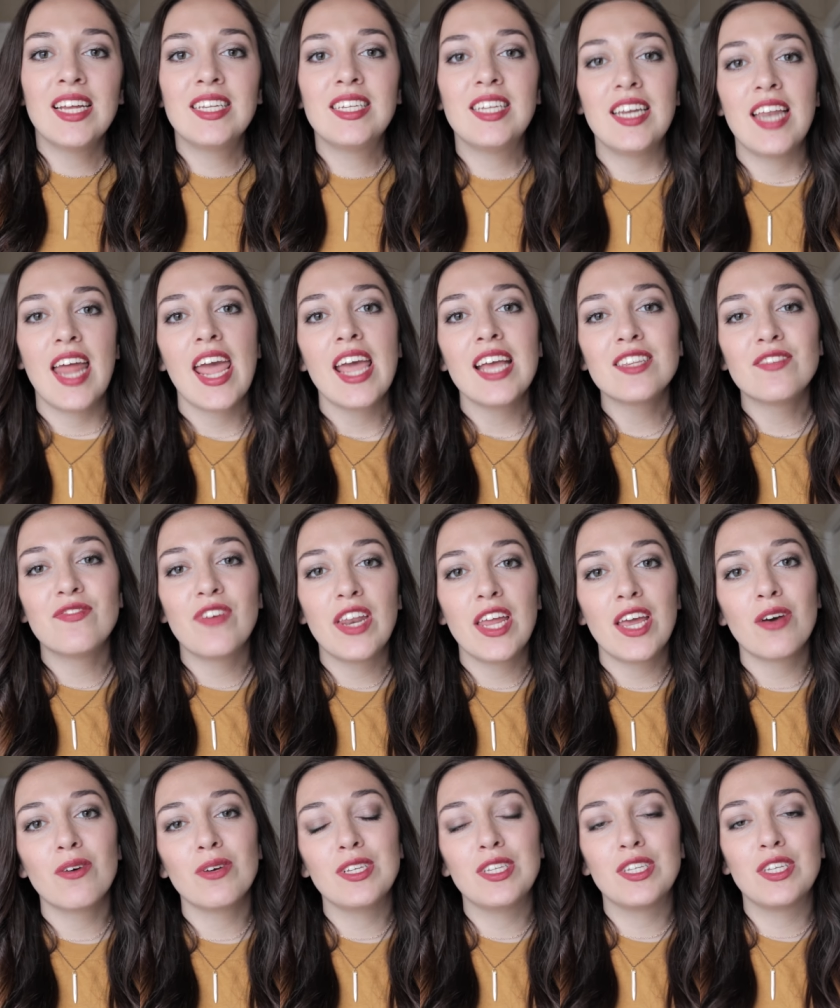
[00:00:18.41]
Today's
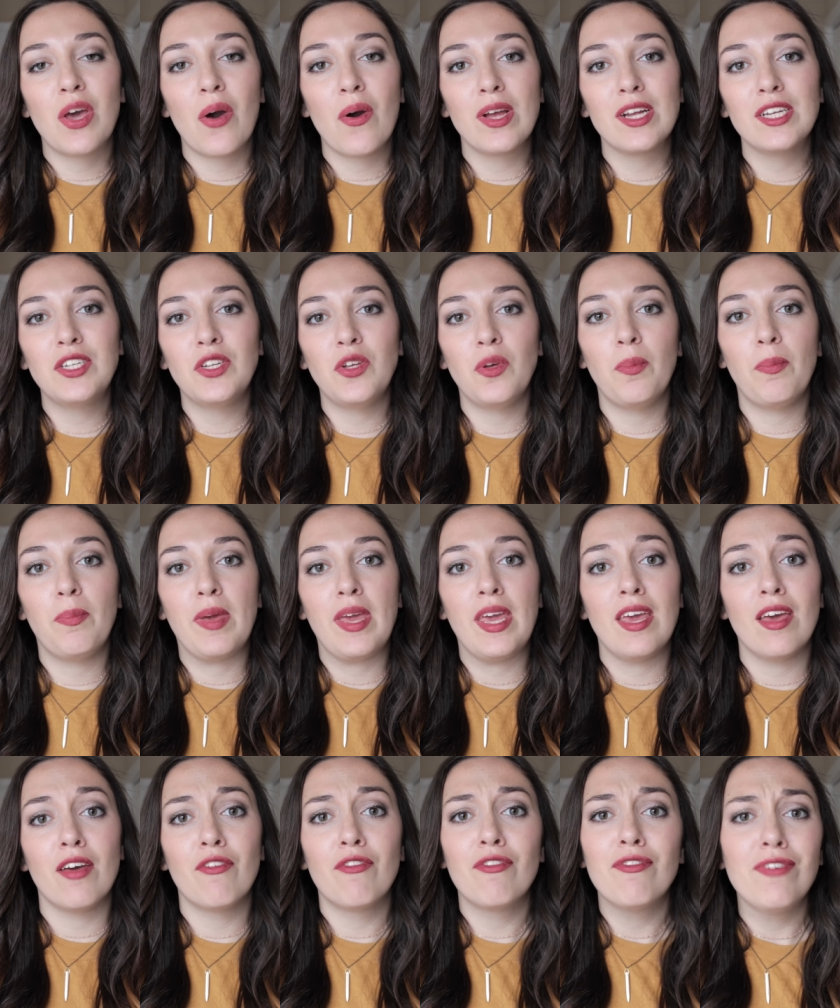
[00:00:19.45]
video is going to
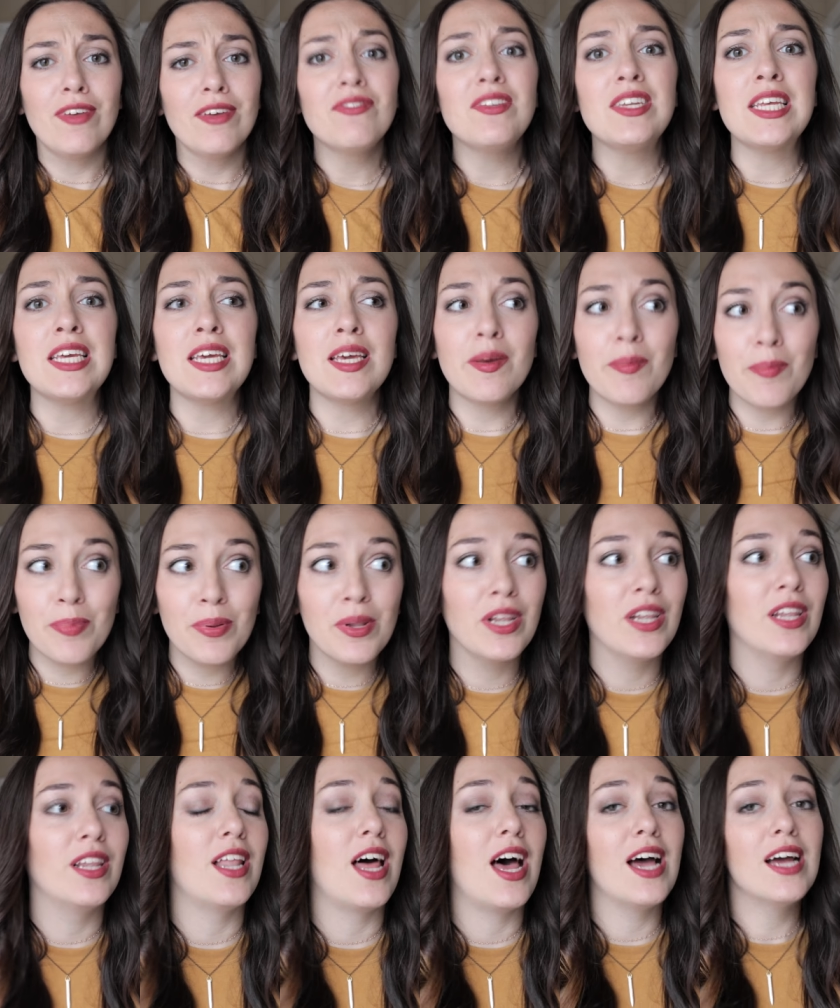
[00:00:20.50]
be 50
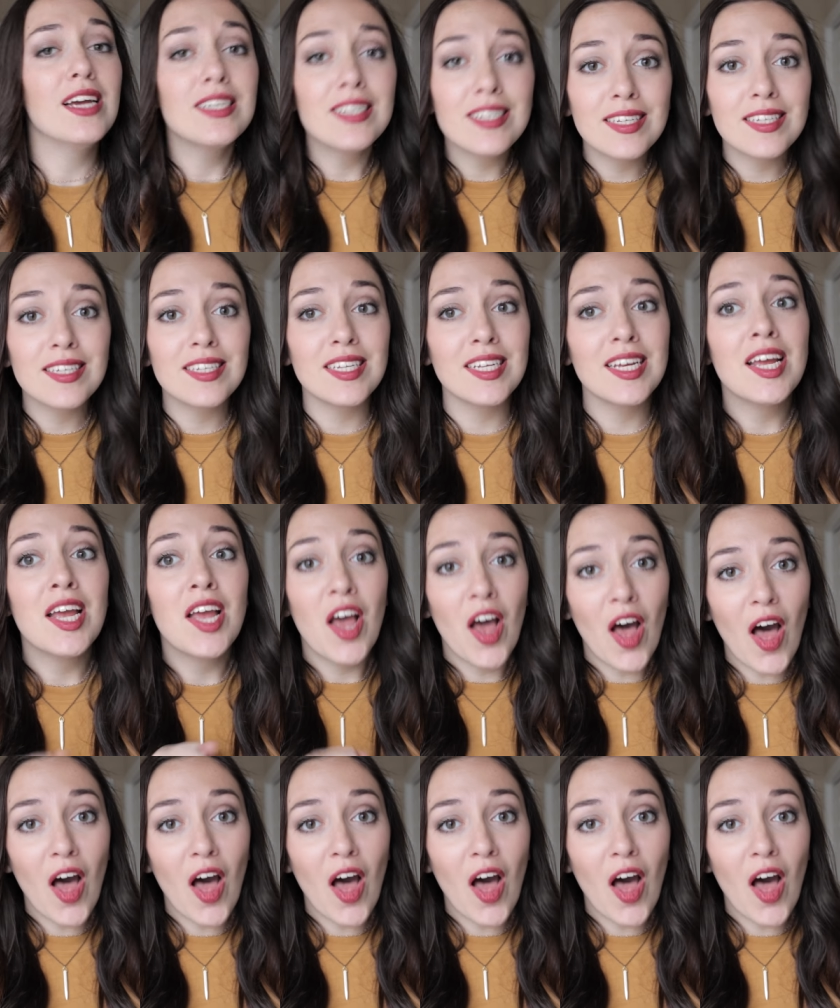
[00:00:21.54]
plus